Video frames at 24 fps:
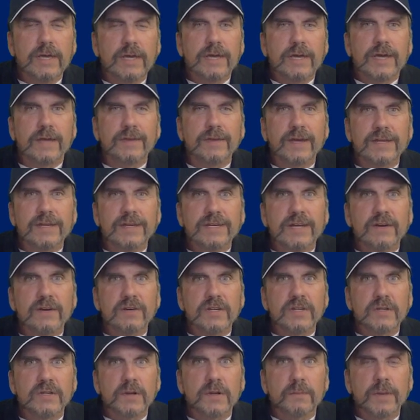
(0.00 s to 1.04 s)
And the idea
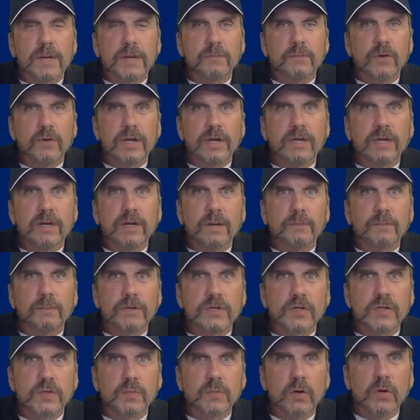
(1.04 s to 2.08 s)
is that by breaking up
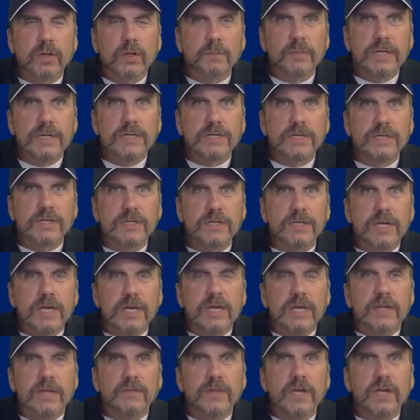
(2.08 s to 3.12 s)
into smaller pieces,
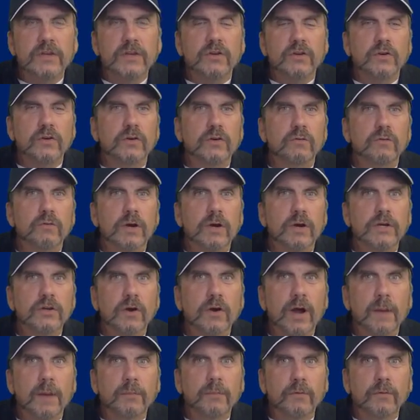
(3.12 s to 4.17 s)
then you could run
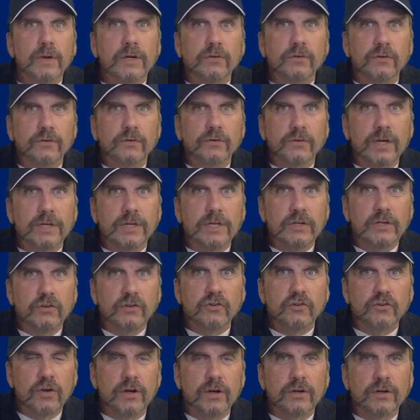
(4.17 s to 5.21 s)
your operations on
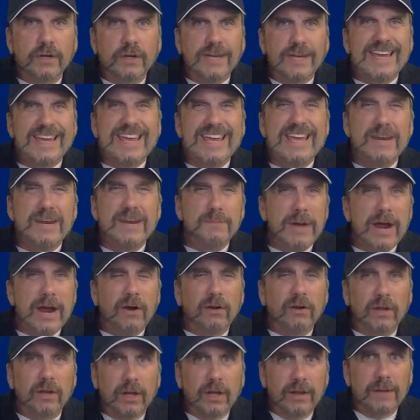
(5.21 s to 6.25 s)
each chunk in
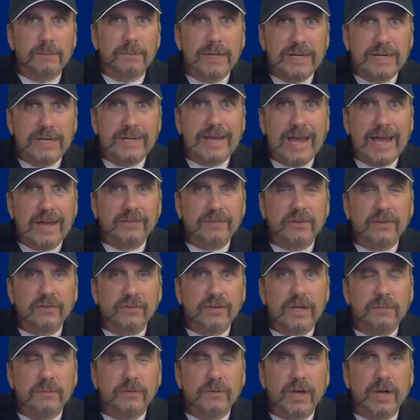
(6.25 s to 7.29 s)
parallel, meaning at the
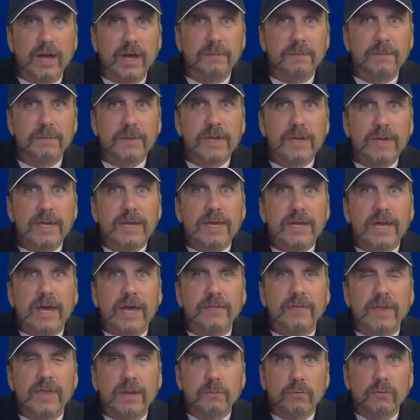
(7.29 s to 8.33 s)
same time,
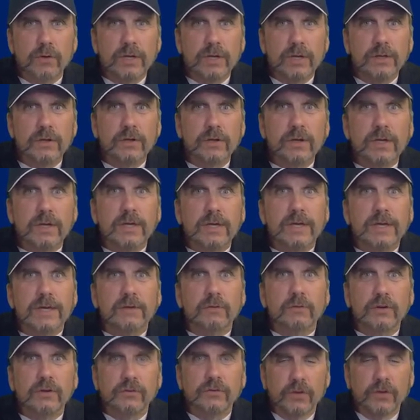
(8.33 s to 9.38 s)
and then bring the
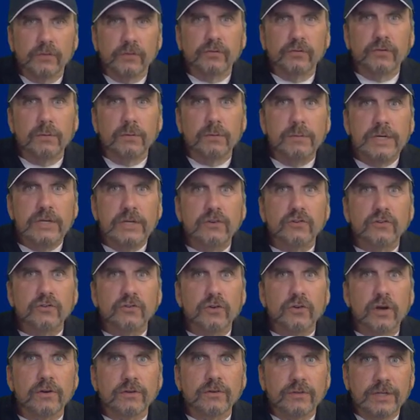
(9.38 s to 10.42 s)
results from each
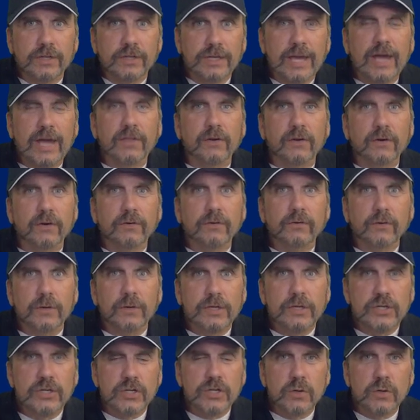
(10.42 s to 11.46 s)
chunk together. So
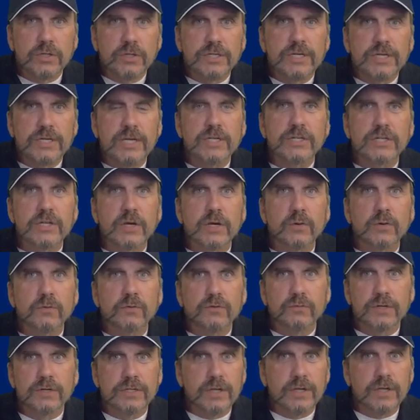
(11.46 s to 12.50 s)
each node sends
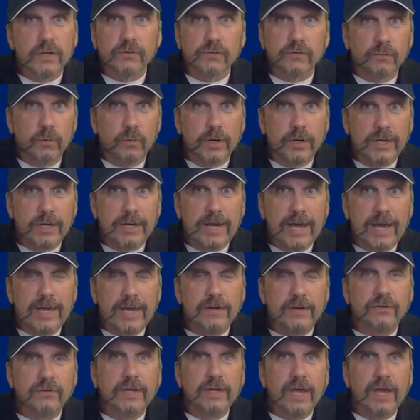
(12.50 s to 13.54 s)
those results of what it
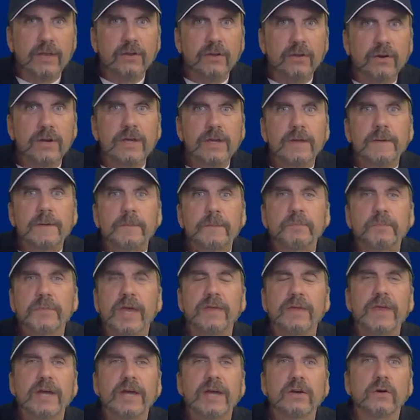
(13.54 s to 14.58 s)
had together,
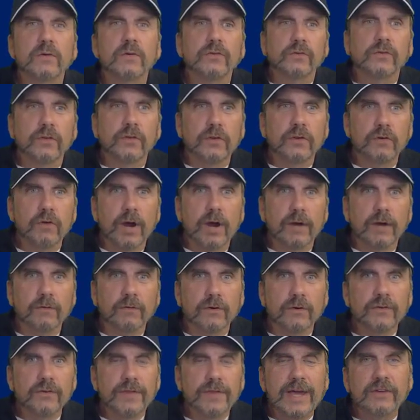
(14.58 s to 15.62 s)
and that goes to the
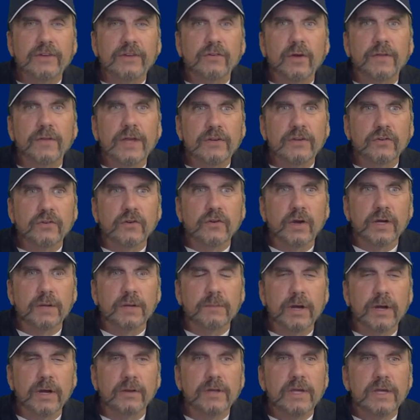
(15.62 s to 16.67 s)
driver. So that's all that's
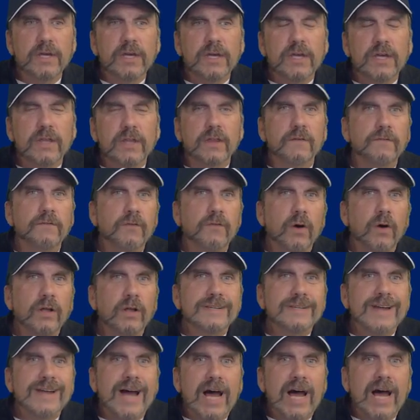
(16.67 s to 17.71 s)
talking about. The
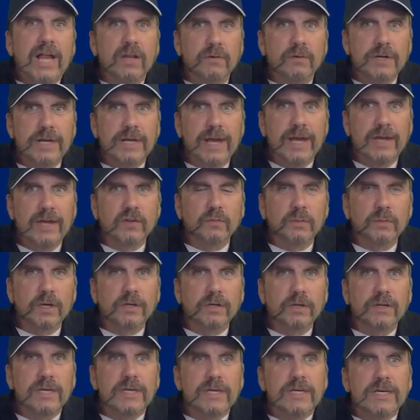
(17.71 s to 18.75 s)
fault-tolerant
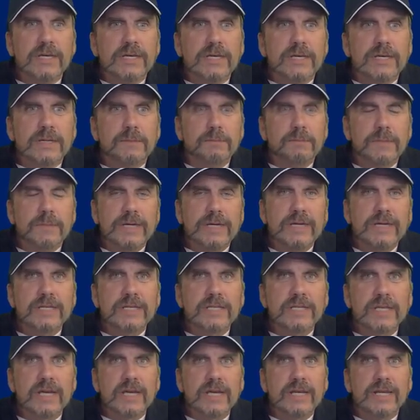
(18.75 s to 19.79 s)
aspect
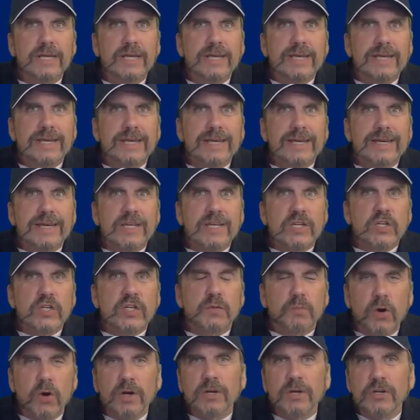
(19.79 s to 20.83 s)
means that
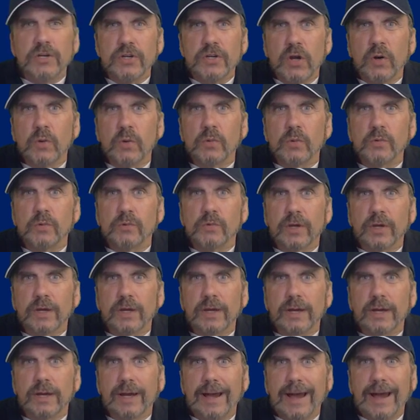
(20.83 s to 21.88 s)
Spark knows
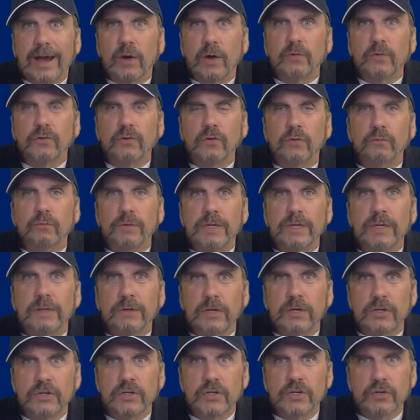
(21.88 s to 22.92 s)
how to
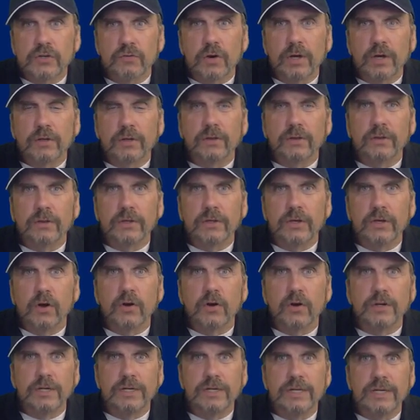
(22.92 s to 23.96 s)
reconstruct the
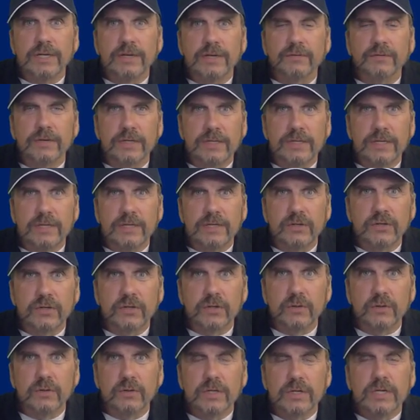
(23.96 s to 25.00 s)
RDD if it needs
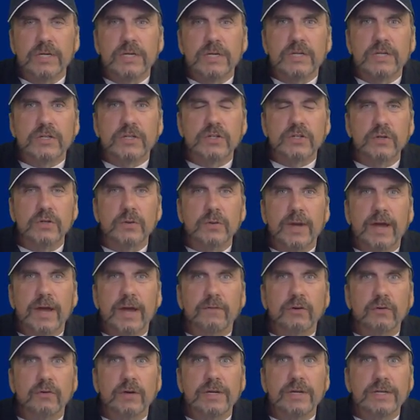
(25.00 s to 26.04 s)
to. So you have
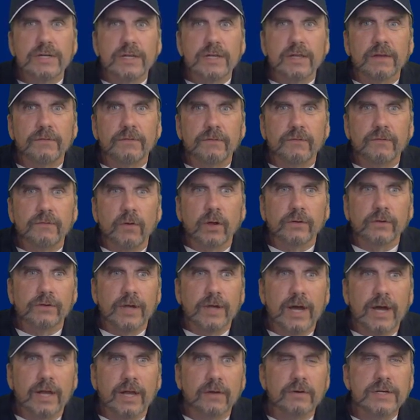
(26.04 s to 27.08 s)
a great deal of fault
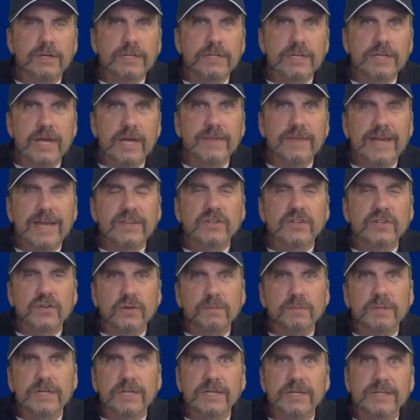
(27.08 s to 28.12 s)
tolerance, and that's
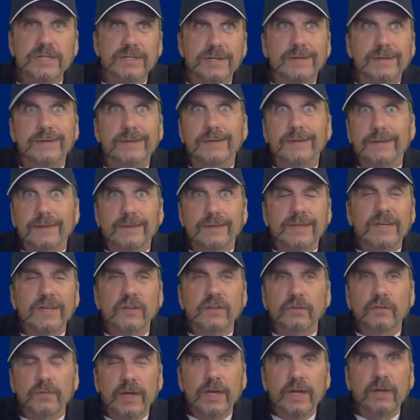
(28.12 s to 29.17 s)
good because
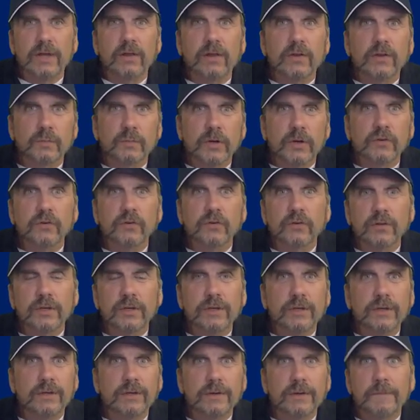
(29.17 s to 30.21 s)
things fail,
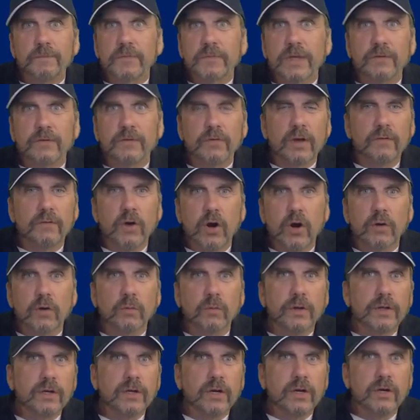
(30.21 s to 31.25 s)
especially if you have
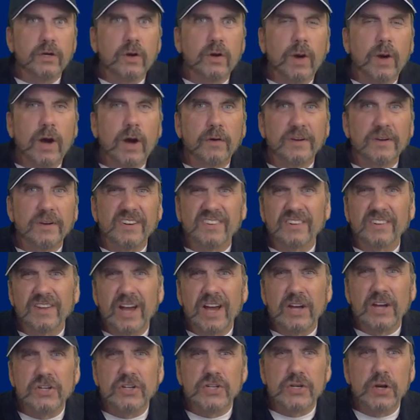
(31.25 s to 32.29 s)
hardware that could go out and it's a
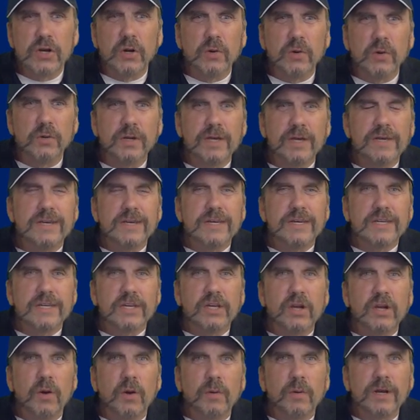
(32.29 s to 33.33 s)
large node.
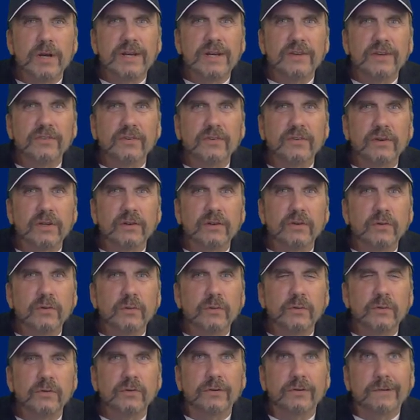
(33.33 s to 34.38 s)
You don't want to necessarily
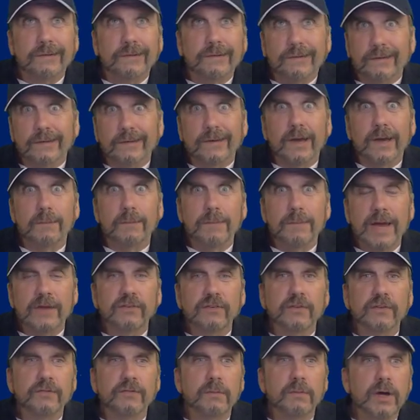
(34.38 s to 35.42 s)
lose a
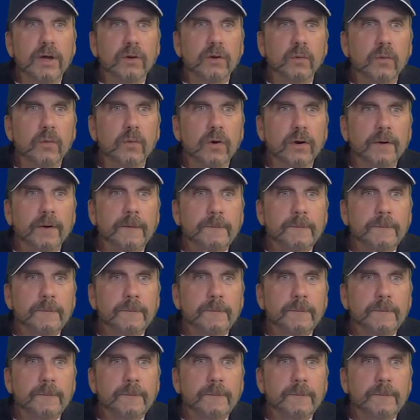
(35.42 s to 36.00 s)
massive amount of work.